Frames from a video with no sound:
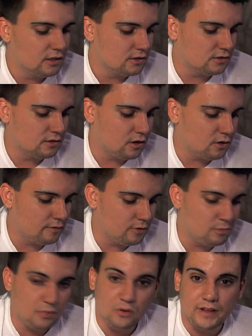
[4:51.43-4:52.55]
So if
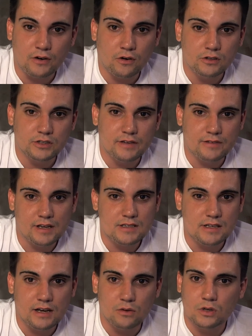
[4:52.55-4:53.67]
you pull that hard drive, test
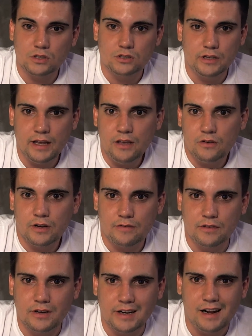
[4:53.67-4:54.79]
it out, and it works good, hey, you could have
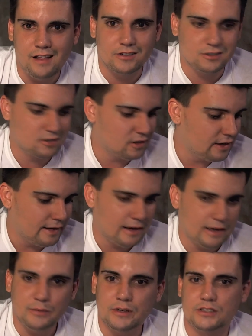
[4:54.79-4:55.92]
$30.
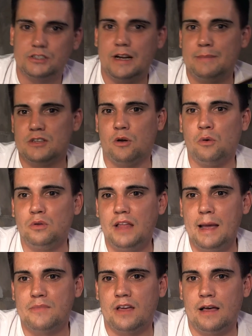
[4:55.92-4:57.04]
And you were going to scrap this whole
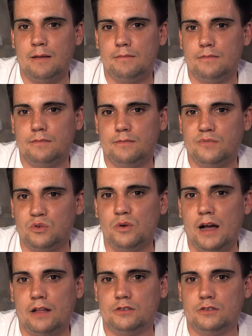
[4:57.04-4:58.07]
laptop for $2.